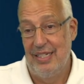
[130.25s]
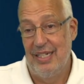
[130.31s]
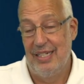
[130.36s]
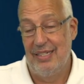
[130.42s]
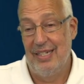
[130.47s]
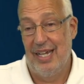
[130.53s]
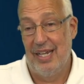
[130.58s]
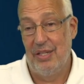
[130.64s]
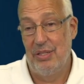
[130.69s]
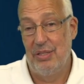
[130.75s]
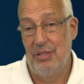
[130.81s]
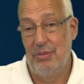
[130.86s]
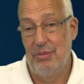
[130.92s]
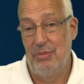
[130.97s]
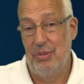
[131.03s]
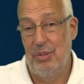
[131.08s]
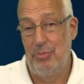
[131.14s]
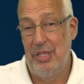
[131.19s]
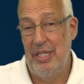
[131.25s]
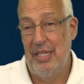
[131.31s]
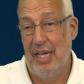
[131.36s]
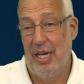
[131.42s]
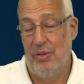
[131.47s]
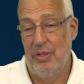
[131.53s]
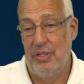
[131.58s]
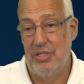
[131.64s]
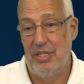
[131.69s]
A lot of the media
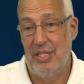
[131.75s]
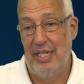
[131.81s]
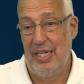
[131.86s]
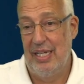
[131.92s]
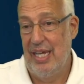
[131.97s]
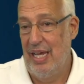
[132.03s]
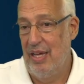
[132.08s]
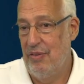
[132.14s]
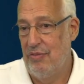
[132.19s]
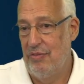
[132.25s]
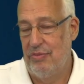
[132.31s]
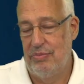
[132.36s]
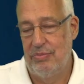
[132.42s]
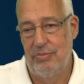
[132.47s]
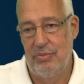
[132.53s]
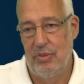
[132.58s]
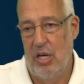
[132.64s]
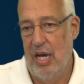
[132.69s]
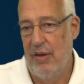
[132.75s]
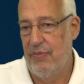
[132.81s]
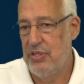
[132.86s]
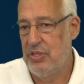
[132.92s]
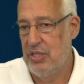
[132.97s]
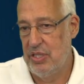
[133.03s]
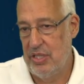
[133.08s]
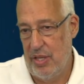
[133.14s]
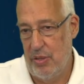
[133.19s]
outlets today have
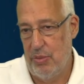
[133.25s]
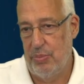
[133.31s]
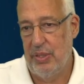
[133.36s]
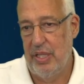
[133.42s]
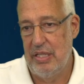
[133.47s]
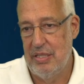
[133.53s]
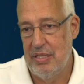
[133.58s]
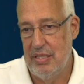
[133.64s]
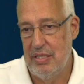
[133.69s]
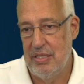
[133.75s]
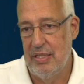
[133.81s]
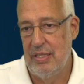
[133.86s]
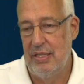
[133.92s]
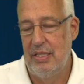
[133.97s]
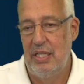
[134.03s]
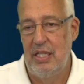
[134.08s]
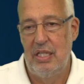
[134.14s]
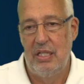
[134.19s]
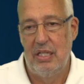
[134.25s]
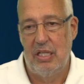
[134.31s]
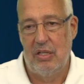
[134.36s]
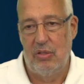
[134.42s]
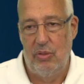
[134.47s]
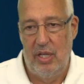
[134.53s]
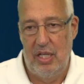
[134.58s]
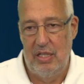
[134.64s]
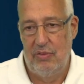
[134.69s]
offices other places.
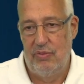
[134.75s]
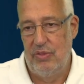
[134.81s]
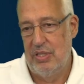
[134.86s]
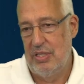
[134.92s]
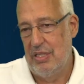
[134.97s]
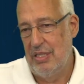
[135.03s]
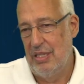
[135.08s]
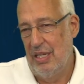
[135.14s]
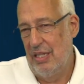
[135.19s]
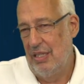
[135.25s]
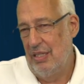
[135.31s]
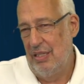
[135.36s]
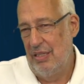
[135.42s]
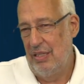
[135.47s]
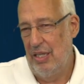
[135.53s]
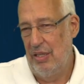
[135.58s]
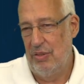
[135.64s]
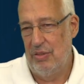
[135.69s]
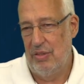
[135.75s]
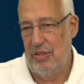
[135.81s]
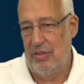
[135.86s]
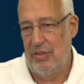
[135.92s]
Creative is done. Their